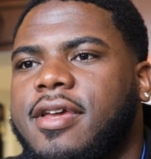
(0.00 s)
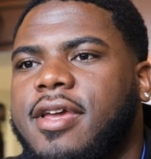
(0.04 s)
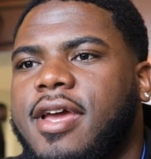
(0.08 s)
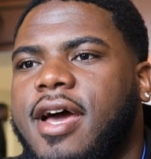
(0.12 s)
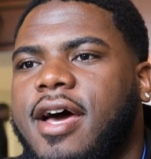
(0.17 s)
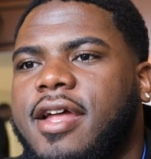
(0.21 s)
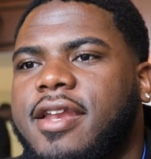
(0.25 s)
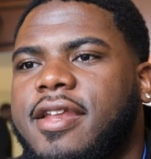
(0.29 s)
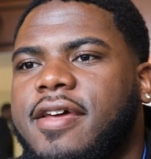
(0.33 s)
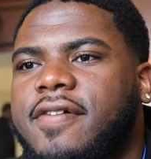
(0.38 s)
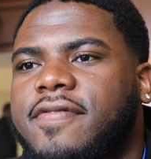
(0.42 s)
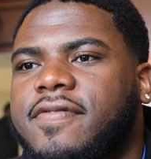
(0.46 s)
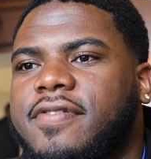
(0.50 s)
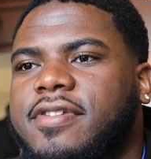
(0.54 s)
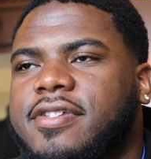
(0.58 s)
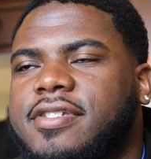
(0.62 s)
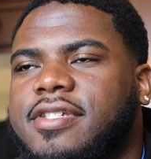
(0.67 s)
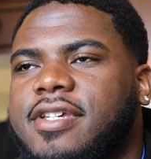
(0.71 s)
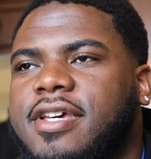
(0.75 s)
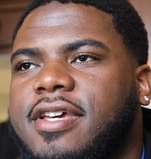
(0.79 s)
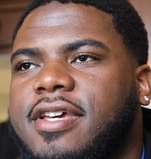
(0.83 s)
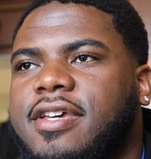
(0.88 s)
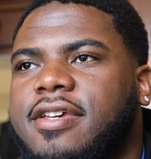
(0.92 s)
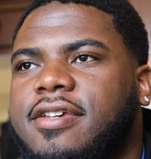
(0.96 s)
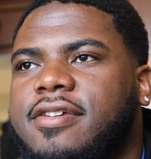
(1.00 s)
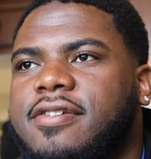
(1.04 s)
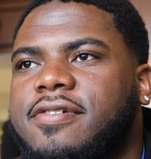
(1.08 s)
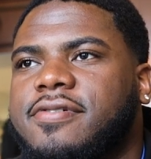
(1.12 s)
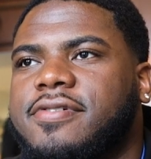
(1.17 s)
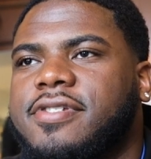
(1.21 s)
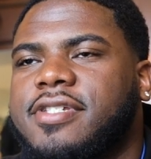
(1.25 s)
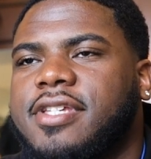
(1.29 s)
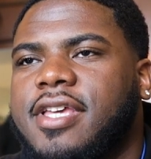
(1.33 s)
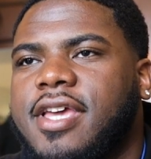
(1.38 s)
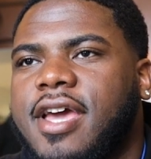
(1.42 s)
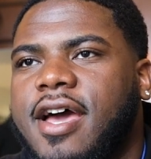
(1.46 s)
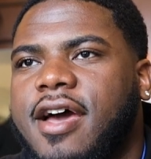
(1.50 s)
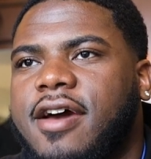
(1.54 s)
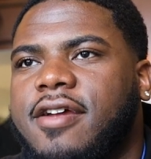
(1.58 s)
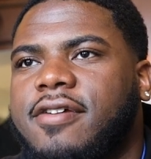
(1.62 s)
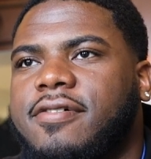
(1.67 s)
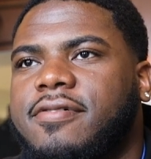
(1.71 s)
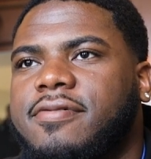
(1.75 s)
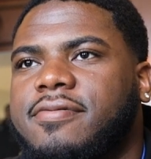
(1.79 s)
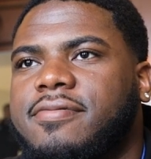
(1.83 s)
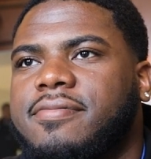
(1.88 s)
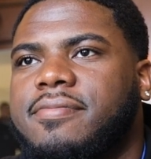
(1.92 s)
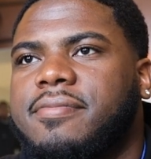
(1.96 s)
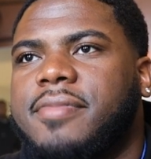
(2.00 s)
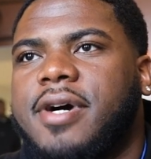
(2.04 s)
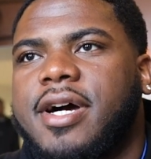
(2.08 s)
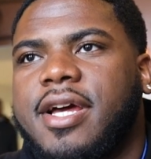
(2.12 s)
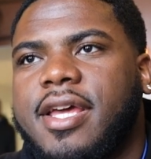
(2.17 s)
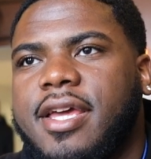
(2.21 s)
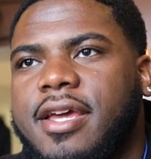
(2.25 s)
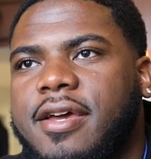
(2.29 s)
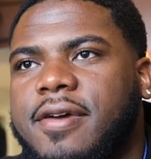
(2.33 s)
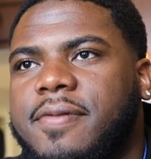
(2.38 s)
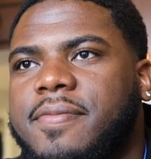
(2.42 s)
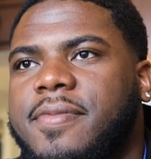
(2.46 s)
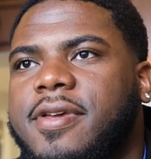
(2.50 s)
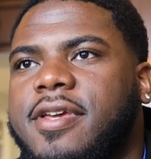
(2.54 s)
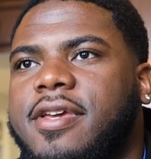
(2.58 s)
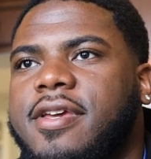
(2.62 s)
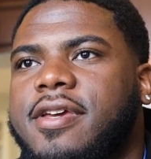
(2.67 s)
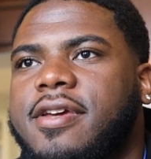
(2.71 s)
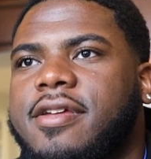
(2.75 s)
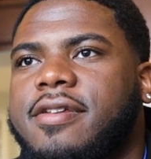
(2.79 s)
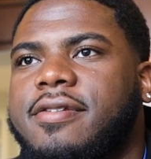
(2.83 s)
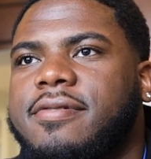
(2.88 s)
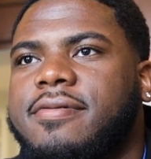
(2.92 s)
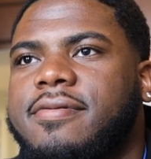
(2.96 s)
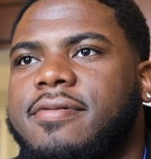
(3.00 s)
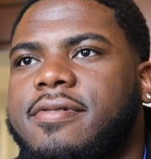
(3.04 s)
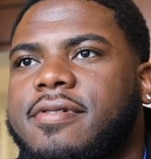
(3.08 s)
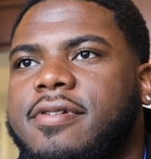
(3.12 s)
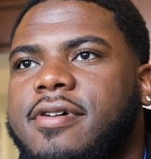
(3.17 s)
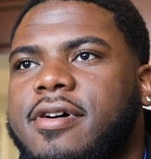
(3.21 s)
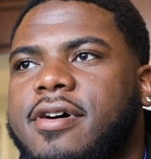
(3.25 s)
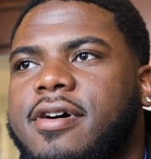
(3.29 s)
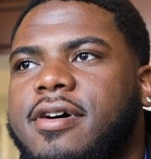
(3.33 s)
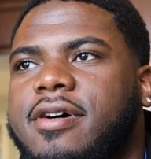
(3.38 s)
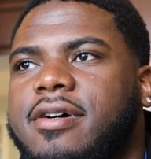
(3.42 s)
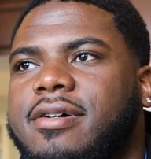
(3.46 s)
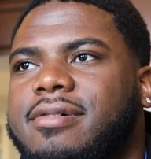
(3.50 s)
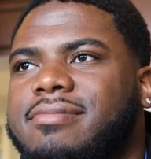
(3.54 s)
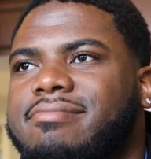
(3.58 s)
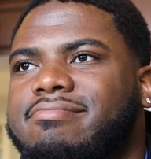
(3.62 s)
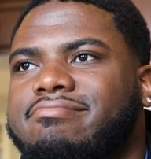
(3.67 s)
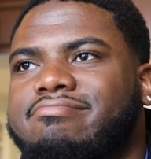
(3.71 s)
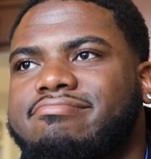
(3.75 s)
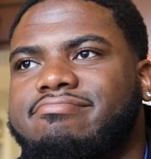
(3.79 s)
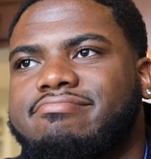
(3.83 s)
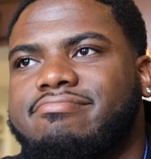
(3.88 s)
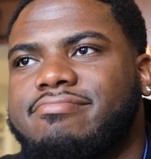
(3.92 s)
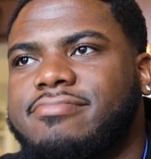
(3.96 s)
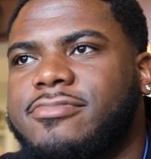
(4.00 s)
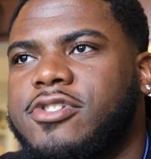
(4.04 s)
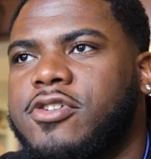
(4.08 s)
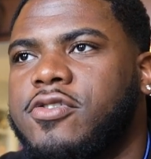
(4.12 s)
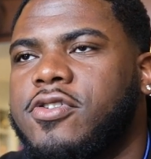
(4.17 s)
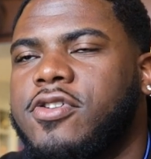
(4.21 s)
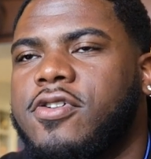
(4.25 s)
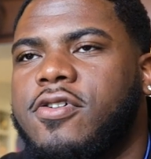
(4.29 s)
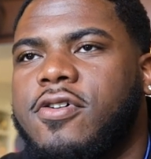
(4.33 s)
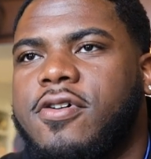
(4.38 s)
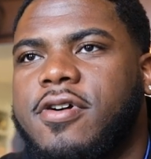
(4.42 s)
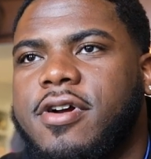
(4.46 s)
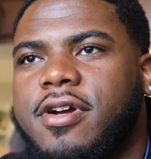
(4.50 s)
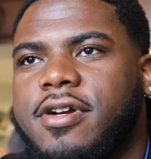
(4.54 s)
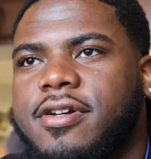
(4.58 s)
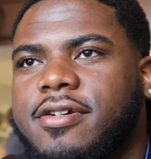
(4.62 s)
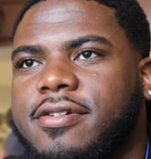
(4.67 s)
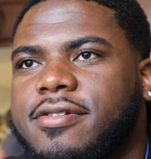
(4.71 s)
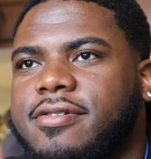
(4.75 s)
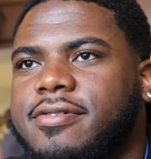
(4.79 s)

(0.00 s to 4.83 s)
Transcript: yeah, I'd definitely say, you know, Seattle, Miami, and New York.